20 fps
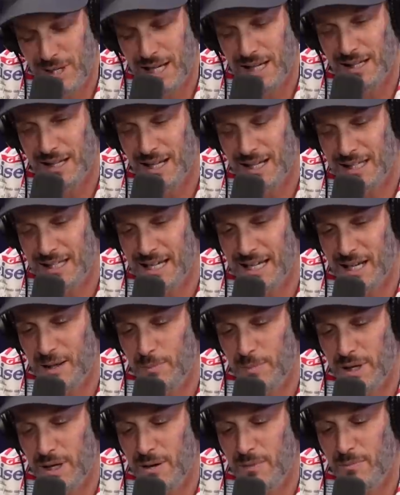We had a lot of candy,
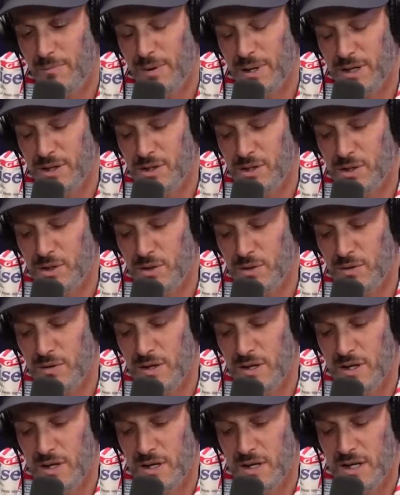but but
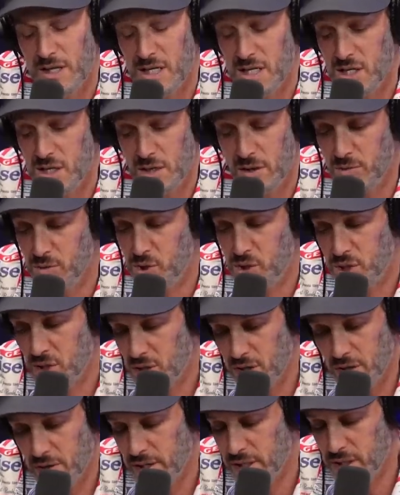dude, you know,
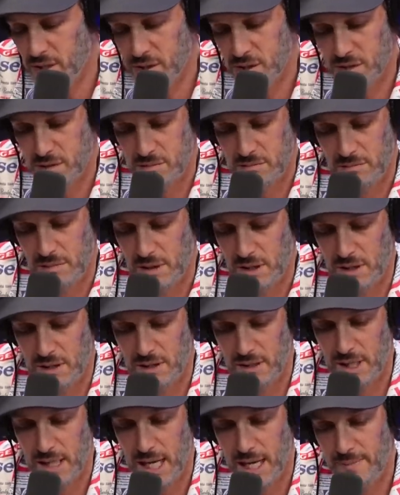sugar is.
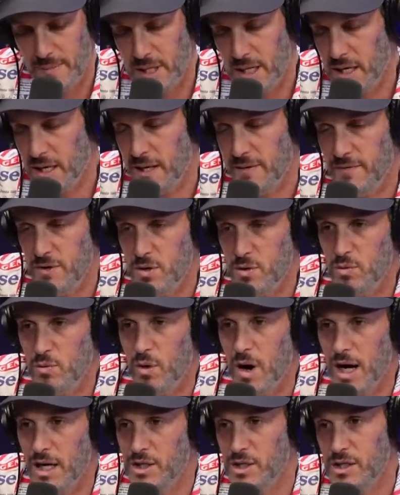I mean, if you
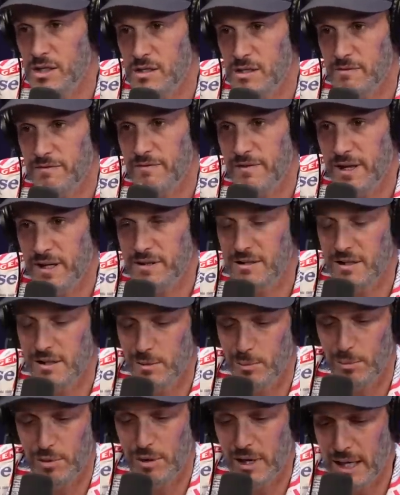watch its effect on
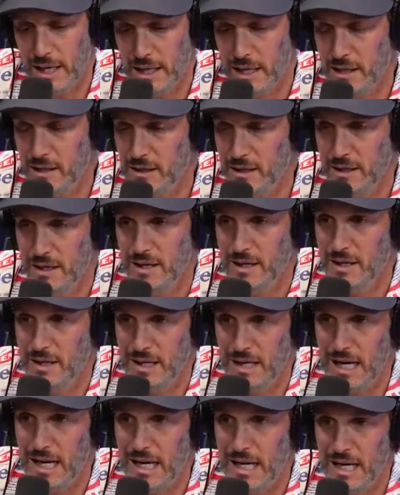the brain,
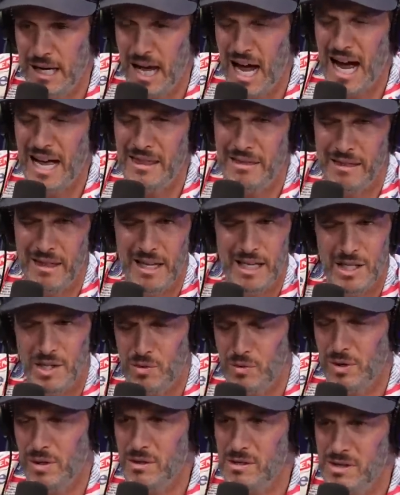it, I think
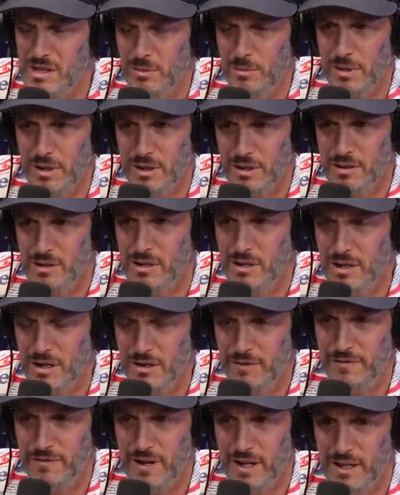it's real similar to
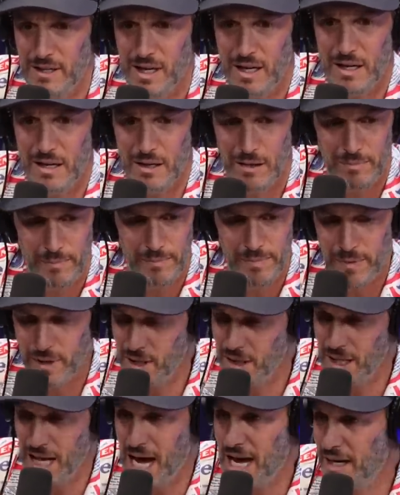the effect that a
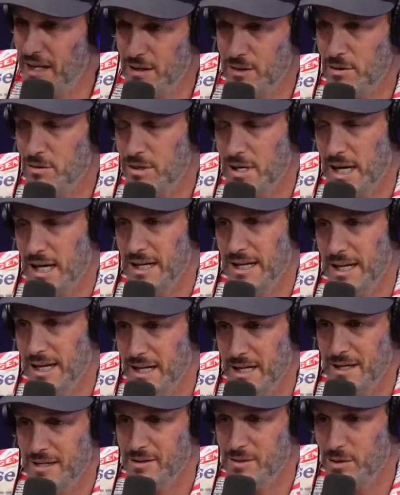line of cocaine
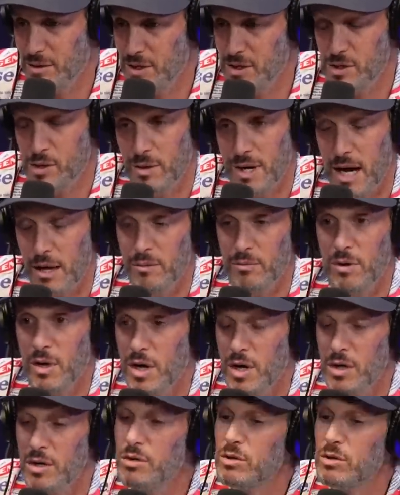has. So there's no doubt